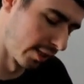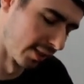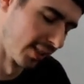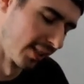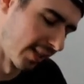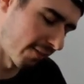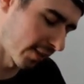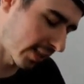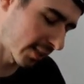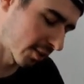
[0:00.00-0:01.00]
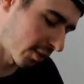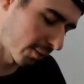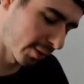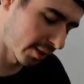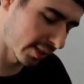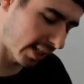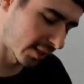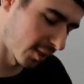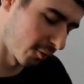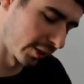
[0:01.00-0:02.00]
I feel like Scorpio's got
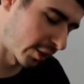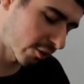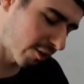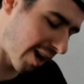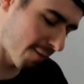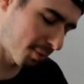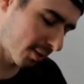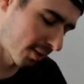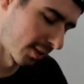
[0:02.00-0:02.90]
someone trapped.